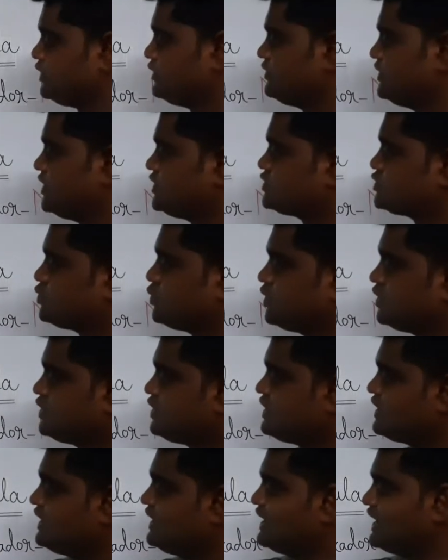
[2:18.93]
Next
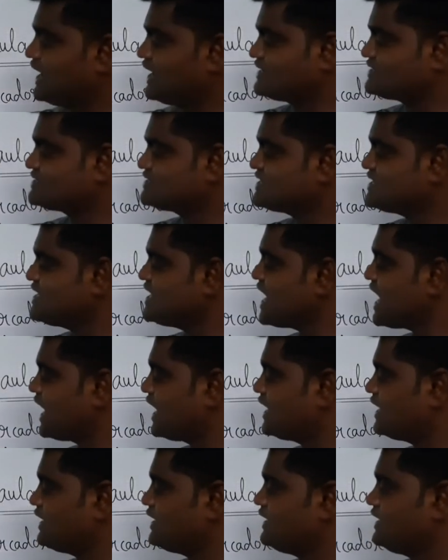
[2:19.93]
word, la
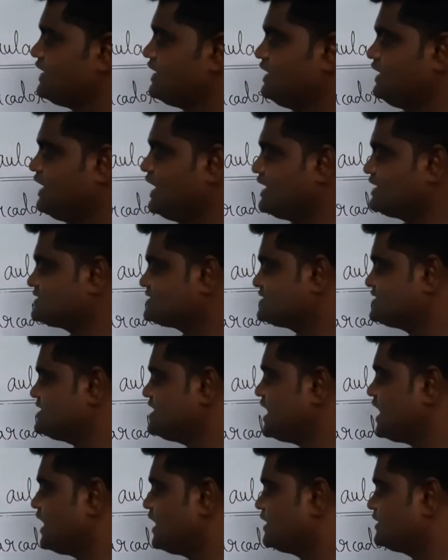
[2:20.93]
silla, la
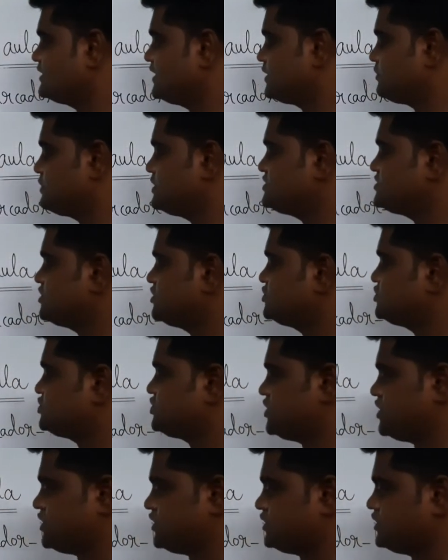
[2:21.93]
silla, that means
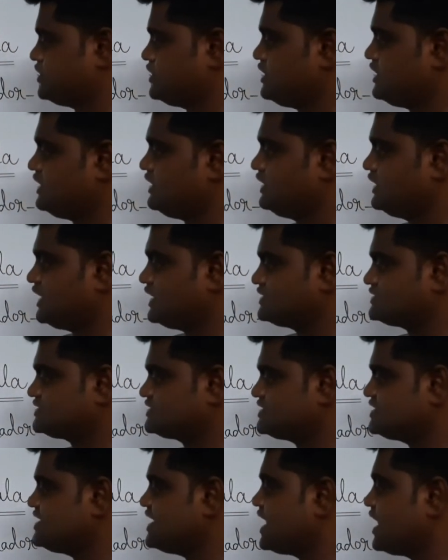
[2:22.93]
chair, la
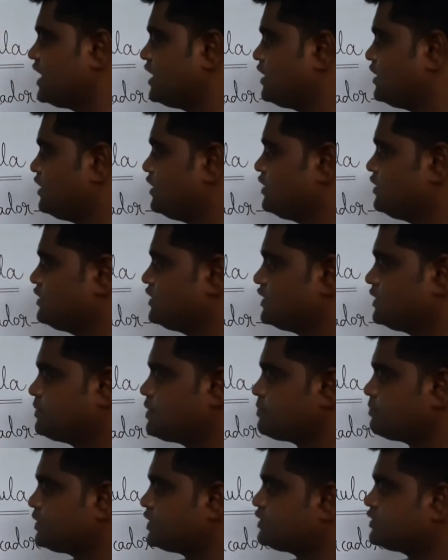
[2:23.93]
silla.
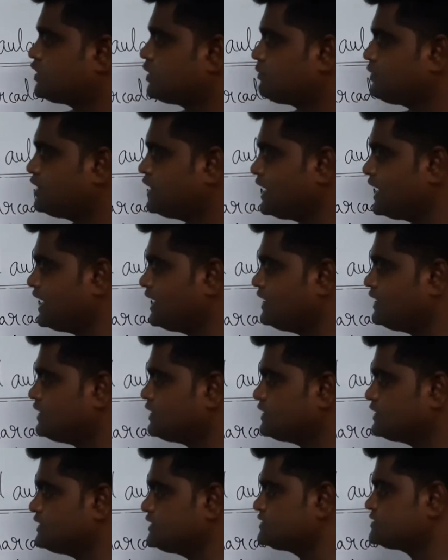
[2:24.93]
Remember, double L
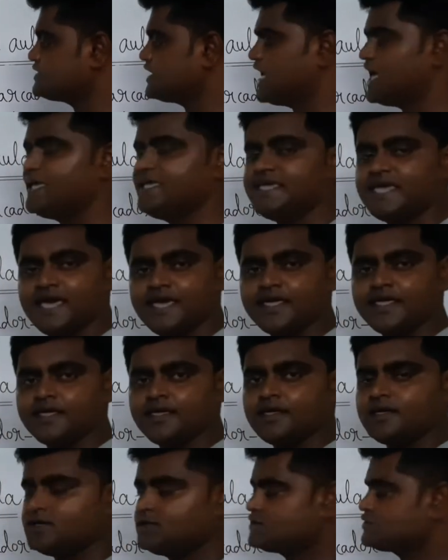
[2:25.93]
is A,
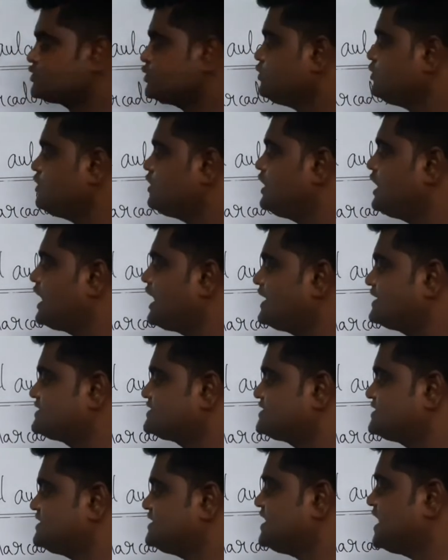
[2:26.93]
so la
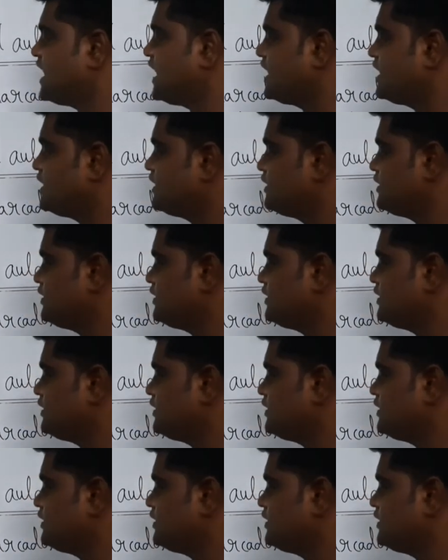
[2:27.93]
silla.